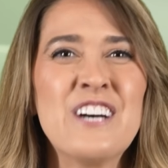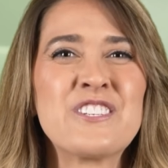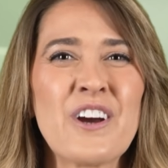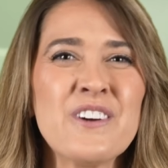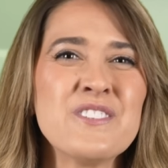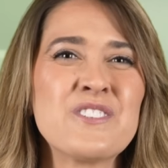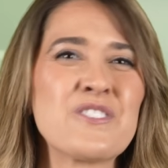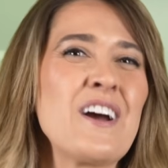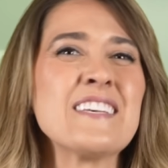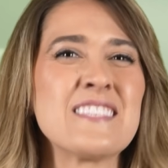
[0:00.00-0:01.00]
Charles
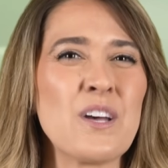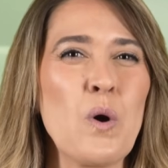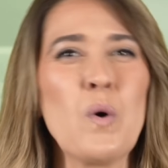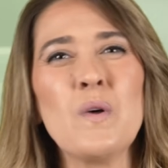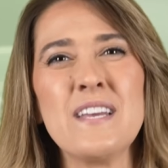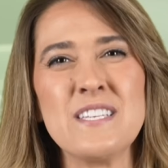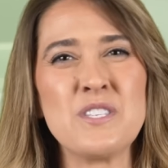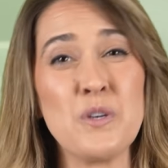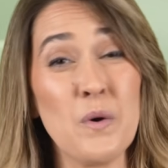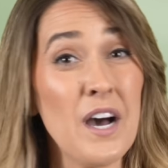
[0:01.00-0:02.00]
stressed the goal is
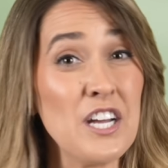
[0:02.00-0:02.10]
to